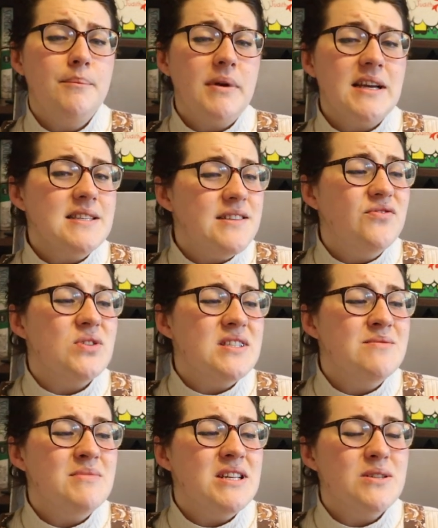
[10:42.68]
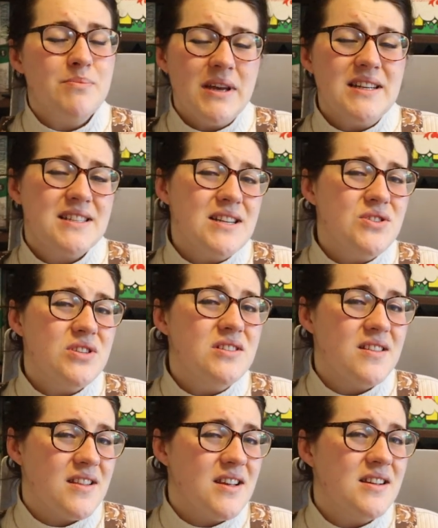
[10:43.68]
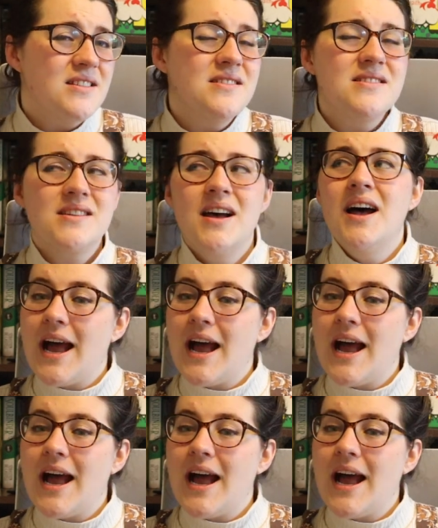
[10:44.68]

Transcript: because it forces me to pay attention to things.